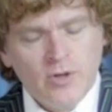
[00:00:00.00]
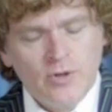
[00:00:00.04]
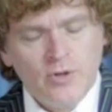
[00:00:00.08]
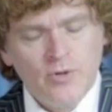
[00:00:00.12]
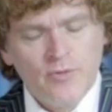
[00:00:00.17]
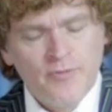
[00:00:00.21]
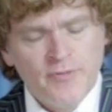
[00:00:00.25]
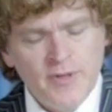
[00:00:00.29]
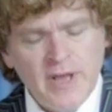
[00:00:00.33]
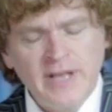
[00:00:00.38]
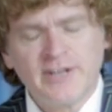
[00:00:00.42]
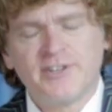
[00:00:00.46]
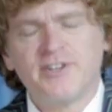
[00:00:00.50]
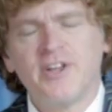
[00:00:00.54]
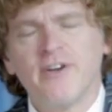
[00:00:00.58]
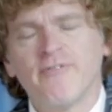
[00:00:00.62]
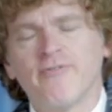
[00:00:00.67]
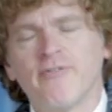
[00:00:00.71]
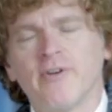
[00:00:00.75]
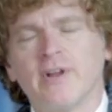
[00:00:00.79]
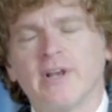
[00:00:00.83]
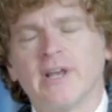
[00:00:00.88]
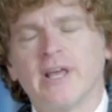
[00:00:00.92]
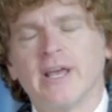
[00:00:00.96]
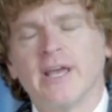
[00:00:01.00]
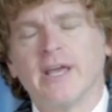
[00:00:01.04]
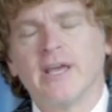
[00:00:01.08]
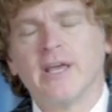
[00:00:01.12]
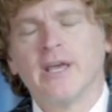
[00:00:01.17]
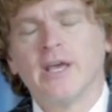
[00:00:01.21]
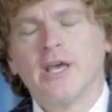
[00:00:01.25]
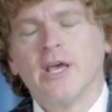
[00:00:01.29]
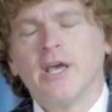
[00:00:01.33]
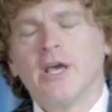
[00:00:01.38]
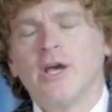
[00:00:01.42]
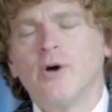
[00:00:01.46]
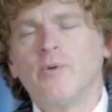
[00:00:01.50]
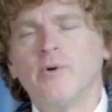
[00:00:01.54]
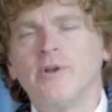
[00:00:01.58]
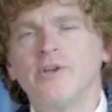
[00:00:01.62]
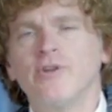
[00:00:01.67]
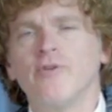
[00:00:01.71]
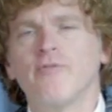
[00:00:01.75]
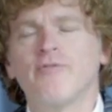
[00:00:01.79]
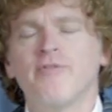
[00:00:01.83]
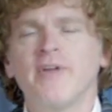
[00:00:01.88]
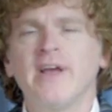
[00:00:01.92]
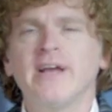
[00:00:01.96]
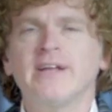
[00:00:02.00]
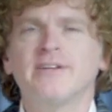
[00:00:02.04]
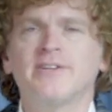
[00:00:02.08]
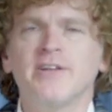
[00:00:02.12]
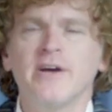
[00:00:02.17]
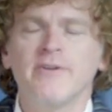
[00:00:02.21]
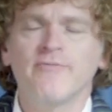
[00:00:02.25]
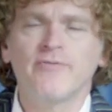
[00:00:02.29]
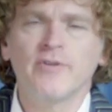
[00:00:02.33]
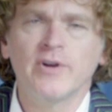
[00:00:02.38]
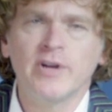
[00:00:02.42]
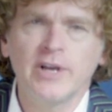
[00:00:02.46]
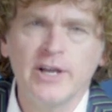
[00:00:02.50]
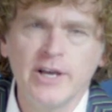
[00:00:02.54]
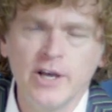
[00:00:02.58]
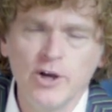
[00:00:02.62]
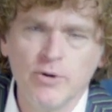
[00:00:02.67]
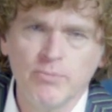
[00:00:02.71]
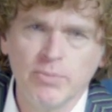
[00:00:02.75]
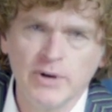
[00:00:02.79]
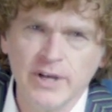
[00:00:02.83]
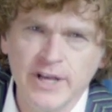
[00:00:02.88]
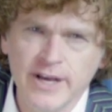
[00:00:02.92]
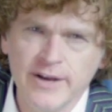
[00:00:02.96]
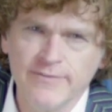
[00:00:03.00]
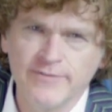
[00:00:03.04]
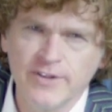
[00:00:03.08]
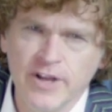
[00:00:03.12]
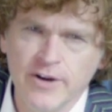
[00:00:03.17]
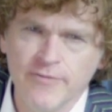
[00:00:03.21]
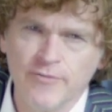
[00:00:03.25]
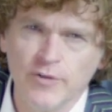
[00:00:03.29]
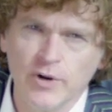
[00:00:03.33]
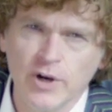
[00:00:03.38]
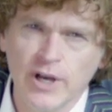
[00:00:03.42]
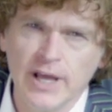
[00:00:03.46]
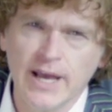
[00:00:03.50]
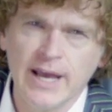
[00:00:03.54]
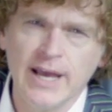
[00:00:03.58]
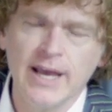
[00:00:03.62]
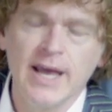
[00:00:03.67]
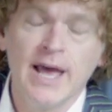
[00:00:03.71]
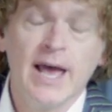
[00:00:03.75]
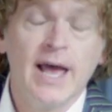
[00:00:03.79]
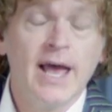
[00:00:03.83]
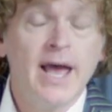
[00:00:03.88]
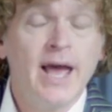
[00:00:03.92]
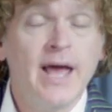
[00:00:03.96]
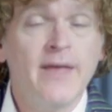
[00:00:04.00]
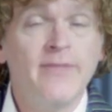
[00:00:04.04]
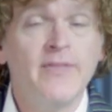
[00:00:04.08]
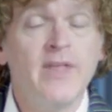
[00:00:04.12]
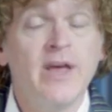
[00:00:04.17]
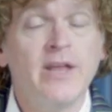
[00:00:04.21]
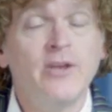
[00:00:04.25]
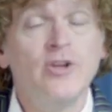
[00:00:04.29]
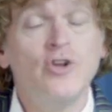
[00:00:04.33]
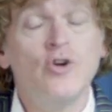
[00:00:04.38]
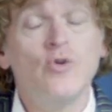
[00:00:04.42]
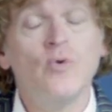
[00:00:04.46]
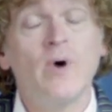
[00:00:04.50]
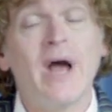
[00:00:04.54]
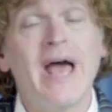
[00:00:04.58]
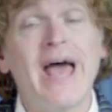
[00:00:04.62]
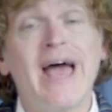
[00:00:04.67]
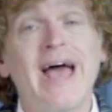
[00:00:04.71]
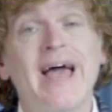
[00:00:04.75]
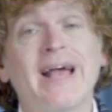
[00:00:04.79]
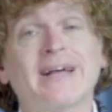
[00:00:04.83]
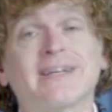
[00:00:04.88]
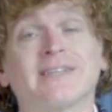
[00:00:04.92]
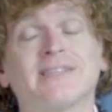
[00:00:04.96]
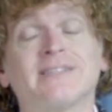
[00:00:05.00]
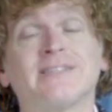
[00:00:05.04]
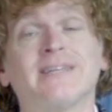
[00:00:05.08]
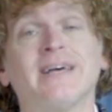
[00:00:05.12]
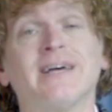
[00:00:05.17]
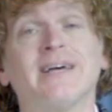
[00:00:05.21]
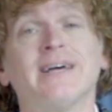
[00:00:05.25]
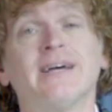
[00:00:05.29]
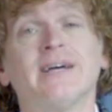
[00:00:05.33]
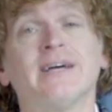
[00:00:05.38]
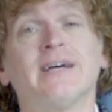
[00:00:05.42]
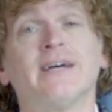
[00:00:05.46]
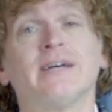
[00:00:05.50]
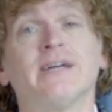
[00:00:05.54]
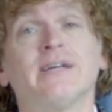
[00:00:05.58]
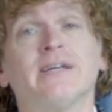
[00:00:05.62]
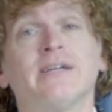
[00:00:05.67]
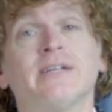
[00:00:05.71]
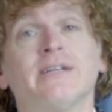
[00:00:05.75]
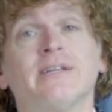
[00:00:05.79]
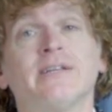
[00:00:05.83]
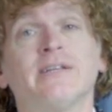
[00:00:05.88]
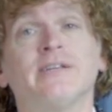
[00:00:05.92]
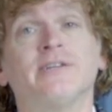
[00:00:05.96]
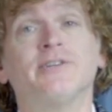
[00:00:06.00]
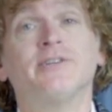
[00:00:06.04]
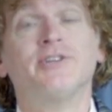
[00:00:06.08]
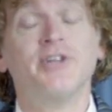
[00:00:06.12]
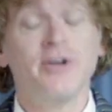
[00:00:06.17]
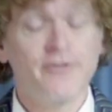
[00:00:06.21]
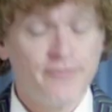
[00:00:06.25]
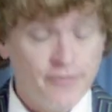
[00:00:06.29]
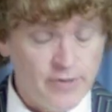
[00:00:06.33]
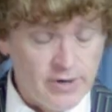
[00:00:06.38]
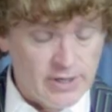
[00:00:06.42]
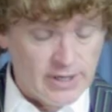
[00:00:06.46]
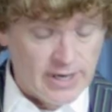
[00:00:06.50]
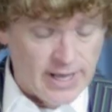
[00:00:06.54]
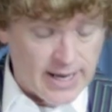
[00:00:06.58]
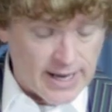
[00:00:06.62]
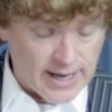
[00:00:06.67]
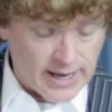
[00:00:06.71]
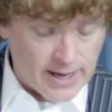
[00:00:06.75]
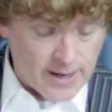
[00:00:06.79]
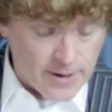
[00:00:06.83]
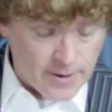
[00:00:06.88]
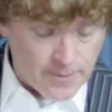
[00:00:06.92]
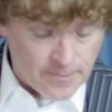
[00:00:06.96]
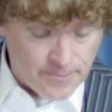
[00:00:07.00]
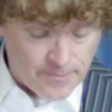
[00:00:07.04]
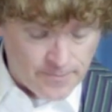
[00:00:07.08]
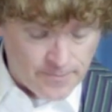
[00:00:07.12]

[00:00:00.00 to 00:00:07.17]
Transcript: you think differently and when you think differently you believe differently and then you act differently